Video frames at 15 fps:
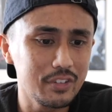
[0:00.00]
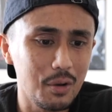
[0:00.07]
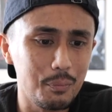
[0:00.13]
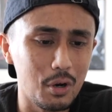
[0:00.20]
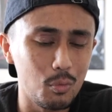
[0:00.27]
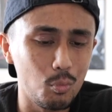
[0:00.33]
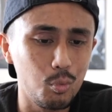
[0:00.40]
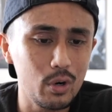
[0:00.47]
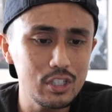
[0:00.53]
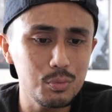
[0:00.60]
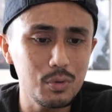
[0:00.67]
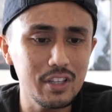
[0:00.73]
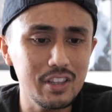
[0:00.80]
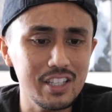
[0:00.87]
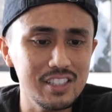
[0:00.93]
But which
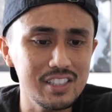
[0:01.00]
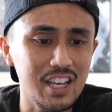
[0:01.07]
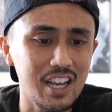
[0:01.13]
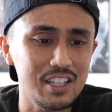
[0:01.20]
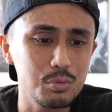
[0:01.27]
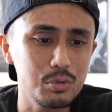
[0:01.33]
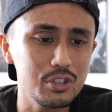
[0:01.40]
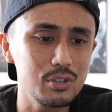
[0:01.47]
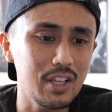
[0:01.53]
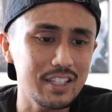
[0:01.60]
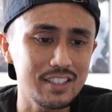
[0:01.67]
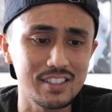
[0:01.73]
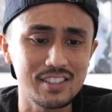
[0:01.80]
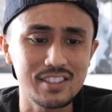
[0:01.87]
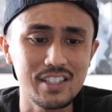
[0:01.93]
one of these guys would you like
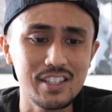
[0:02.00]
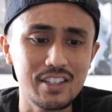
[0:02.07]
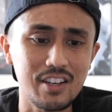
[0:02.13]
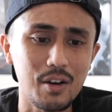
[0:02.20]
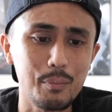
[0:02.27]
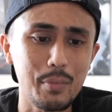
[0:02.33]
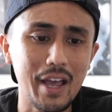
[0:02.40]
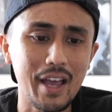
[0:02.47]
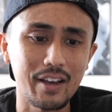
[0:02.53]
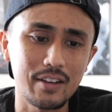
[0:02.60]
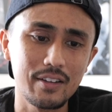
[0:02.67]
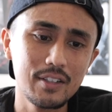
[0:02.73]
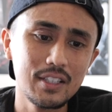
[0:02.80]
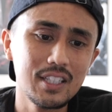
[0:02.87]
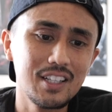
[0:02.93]
to see come back?
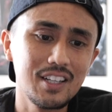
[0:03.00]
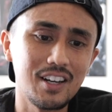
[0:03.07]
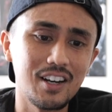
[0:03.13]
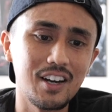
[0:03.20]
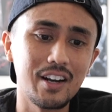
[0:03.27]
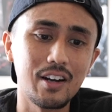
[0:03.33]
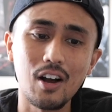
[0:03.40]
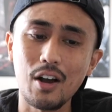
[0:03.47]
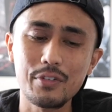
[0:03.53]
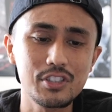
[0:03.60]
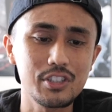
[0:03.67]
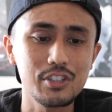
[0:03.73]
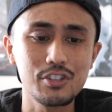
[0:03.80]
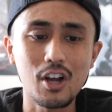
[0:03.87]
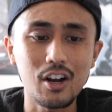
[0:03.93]

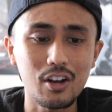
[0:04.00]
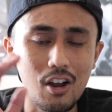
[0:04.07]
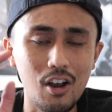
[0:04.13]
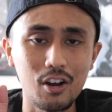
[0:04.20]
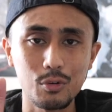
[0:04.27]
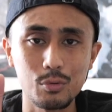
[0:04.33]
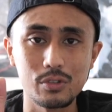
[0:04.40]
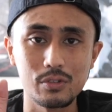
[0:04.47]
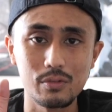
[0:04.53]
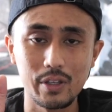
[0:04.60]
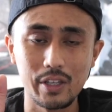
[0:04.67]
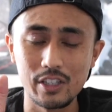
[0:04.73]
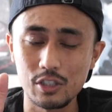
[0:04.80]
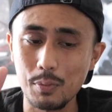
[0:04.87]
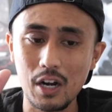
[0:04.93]
Obviously, Doc Ock was
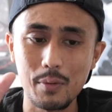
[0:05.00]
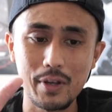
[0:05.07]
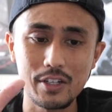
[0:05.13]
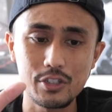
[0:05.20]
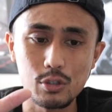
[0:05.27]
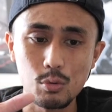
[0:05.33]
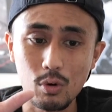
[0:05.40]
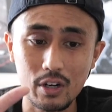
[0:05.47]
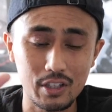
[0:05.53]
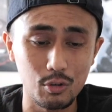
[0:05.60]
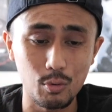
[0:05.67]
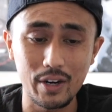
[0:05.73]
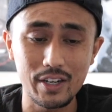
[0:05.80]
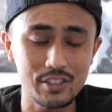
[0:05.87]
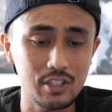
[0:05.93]
in Spider-Man 2, one of the
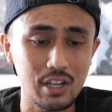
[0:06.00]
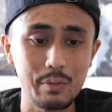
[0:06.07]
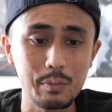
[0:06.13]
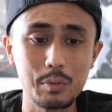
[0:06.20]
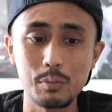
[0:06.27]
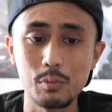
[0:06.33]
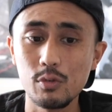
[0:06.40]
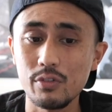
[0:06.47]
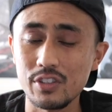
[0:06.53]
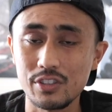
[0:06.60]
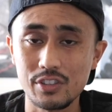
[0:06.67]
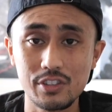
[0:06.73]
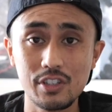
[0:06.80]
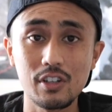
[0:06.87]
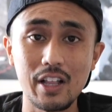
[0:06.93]
greatest comic book movies
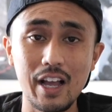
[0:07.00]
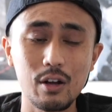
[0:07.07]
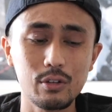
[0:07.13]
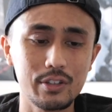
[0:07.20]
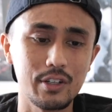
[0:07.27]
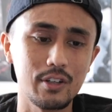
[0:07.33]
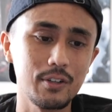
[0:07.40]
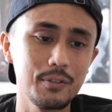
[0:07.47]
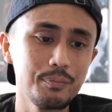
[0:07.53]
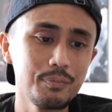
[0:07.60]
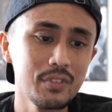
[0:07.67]
still out there.